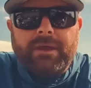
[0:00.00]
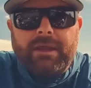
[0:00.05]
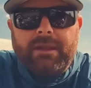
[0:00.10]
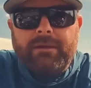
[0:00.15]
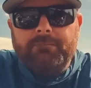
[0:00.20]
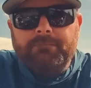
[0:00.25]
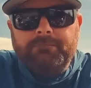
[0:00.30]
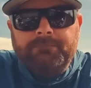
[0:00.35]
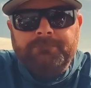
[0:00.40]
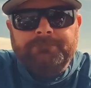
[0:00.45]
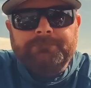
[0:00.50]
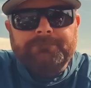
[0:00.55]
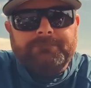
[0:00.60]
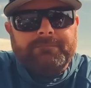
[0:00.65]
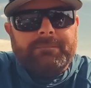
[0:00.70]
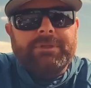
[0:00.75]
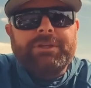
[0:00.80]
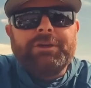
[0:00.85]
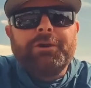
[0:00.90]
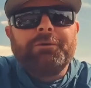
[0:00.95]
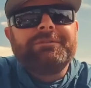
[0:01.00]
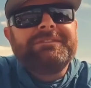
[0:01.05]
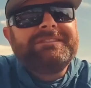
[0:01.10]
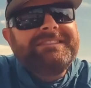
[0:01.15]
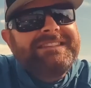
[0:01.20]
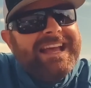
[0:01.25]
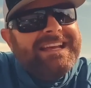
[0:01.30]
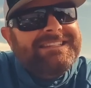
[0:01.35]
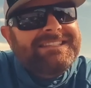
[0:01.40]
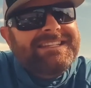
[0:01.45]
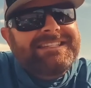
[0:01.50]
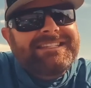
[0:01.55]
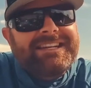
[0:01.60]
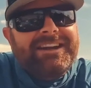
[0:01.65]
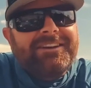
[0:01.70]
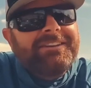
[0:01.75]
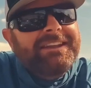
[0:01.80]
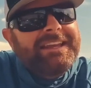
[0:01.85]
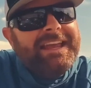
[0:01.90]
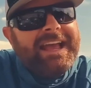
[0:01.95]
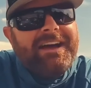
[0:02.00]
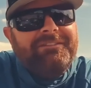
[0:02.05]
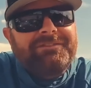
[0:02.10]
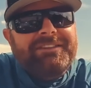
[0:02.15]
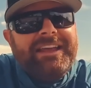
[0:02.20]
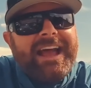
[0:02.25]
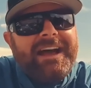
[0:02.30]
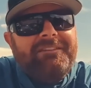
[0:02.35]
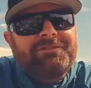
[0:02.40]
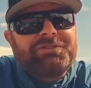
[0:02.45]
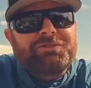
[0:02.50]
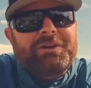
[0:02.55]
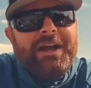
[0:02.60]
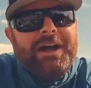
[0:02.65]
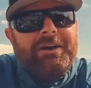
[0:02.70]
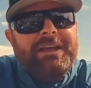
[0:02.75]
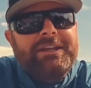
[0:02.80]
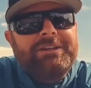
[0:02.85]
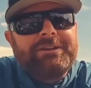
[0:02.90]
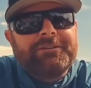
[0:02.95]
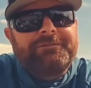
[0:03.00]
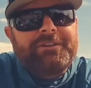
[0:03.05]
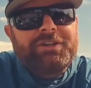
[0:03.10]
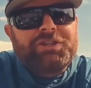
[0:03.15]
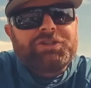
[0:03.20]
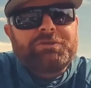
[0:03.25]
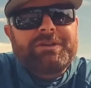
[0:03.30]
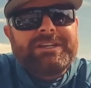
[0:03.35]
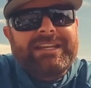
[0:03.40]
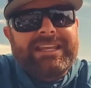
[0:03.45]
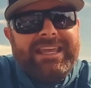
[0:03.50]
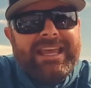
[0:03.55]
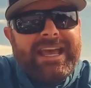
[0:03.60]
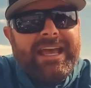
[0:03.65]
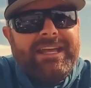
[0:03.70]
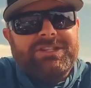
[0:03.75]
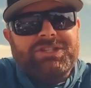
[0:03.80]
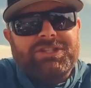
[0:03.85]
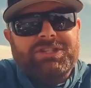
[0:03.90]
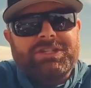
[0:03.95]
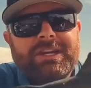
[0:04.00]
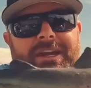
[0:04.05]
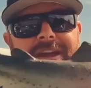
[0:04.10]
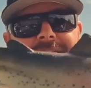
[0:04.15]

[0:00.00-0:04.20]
that you don't necessarily have to have trout in your fishery to catch